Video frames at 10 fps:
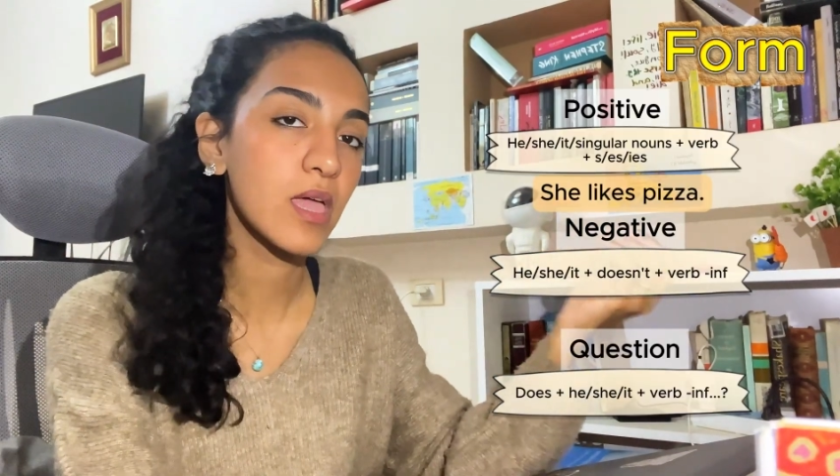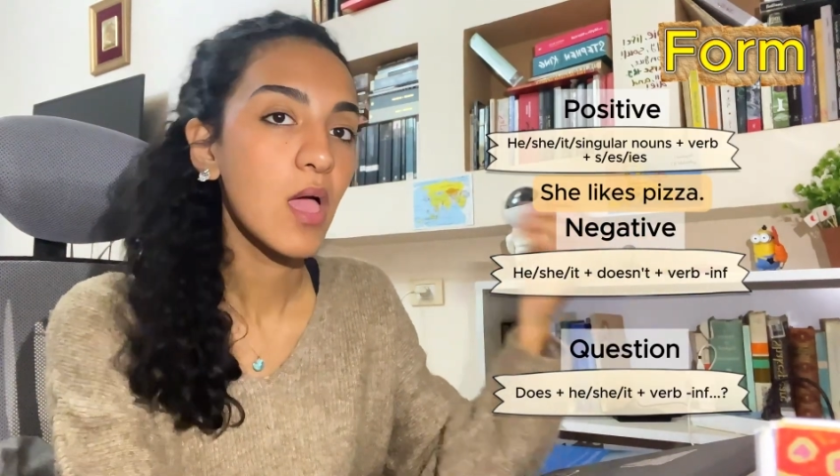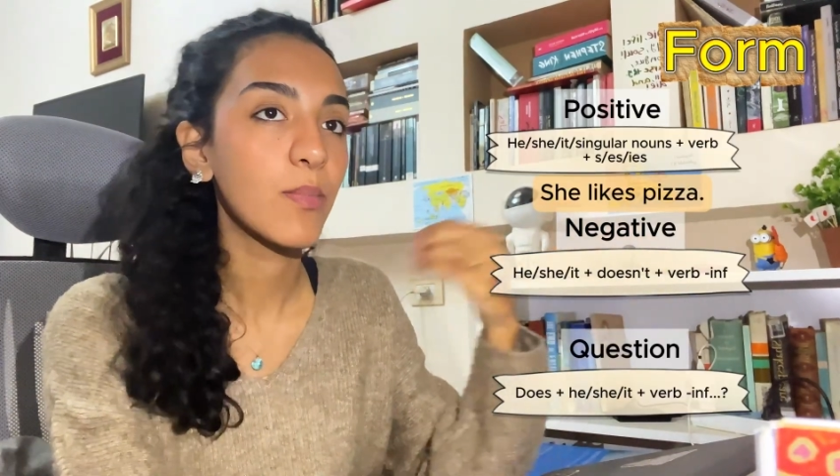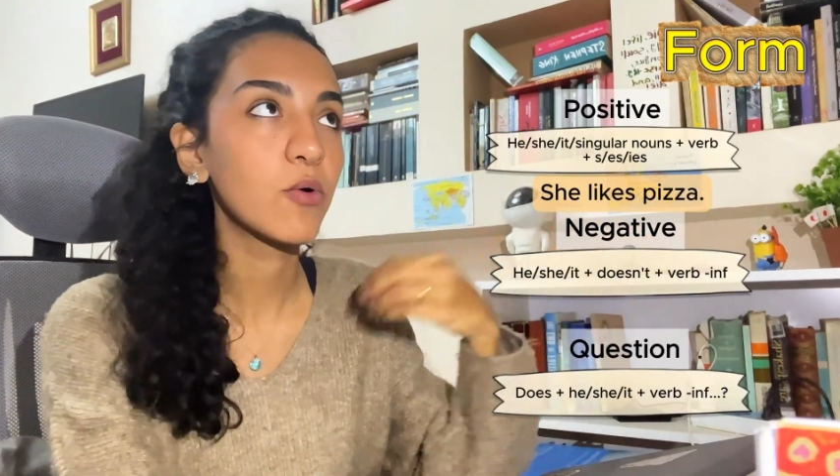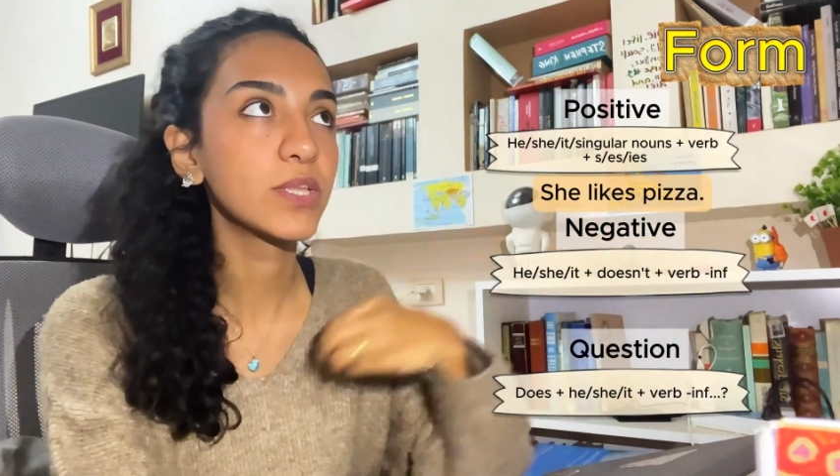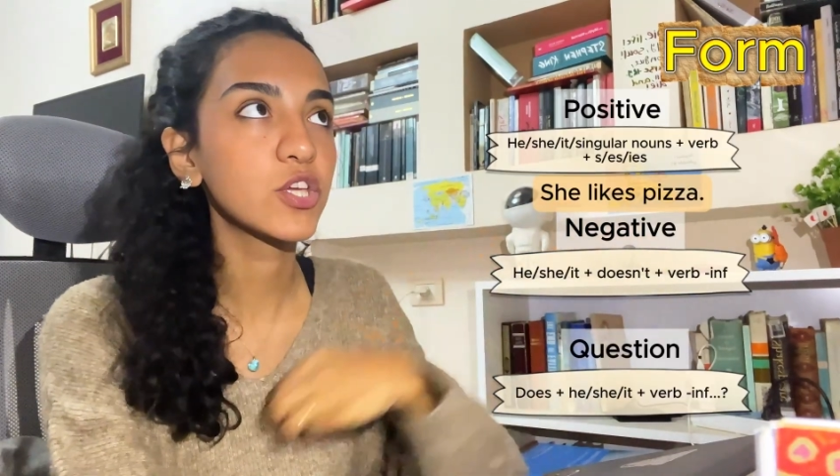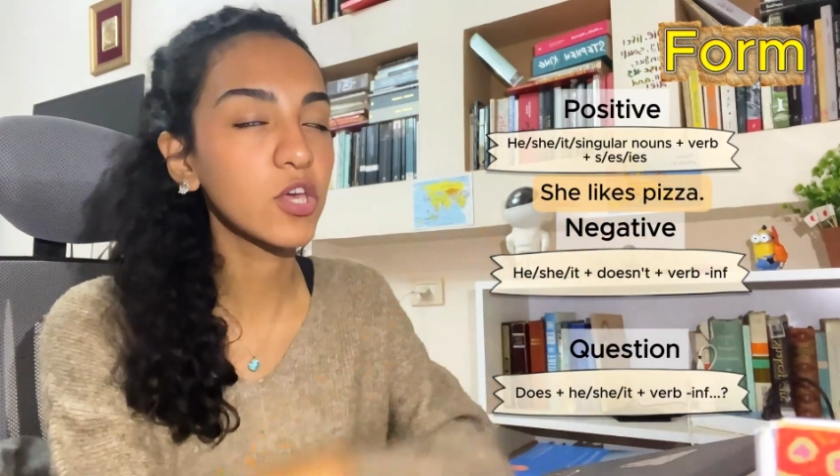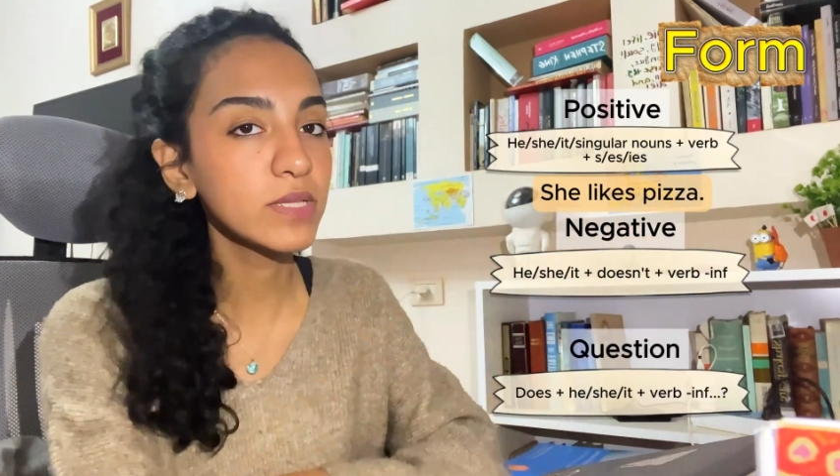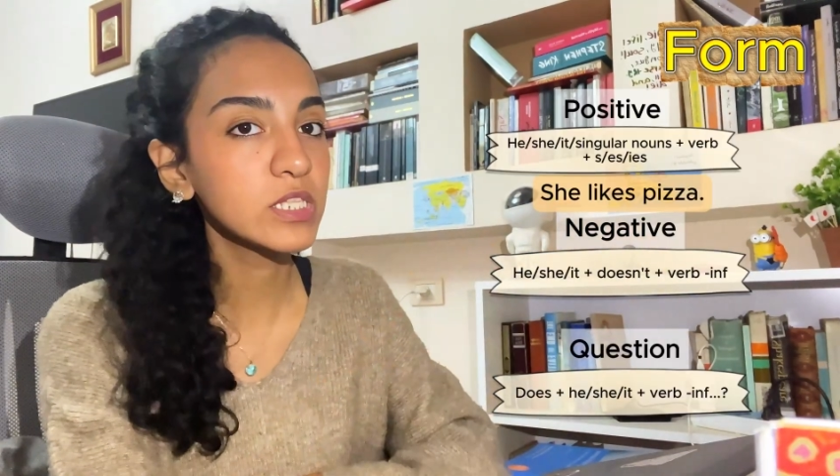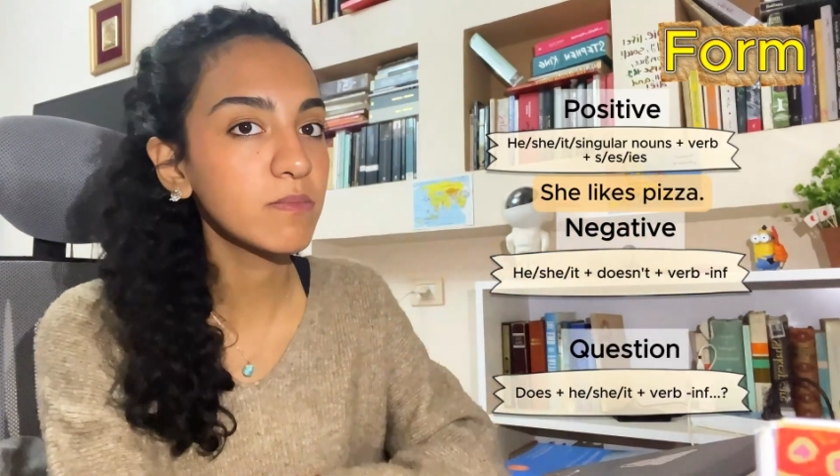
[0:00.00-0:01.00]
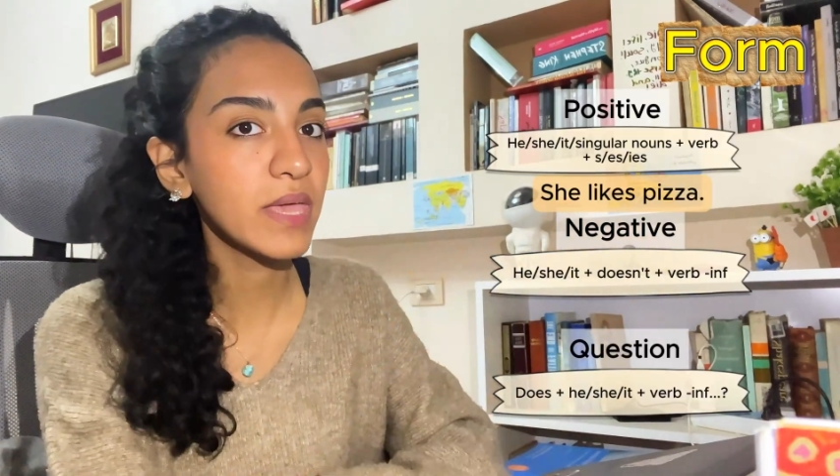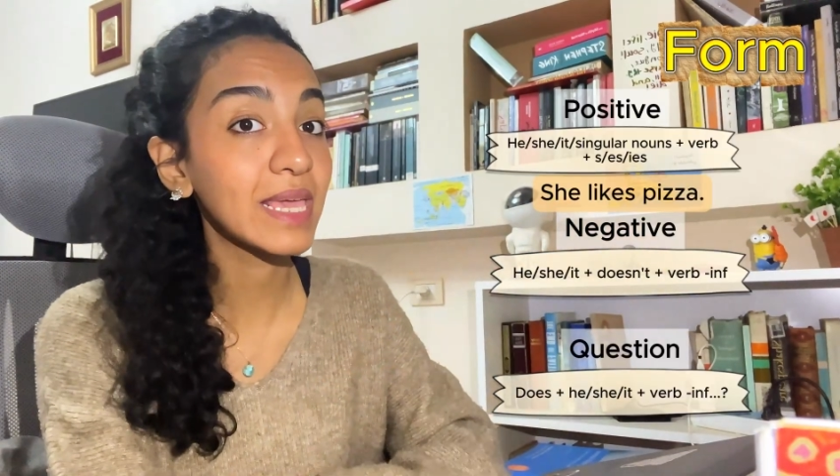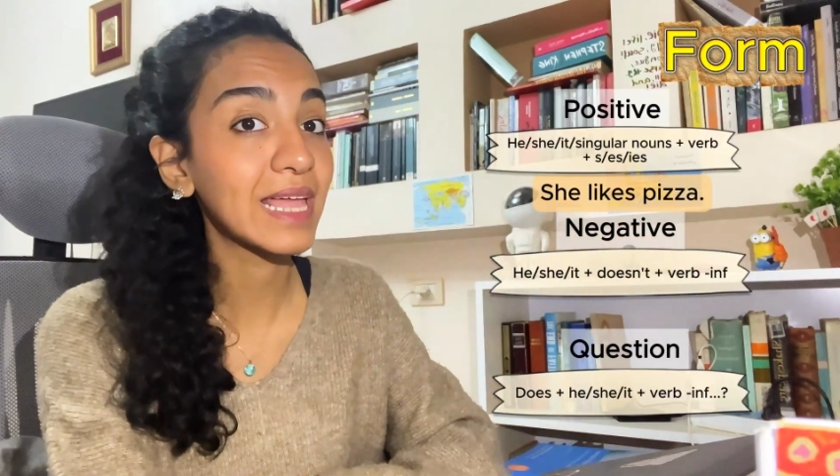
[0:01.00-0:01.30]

But when you're going to make a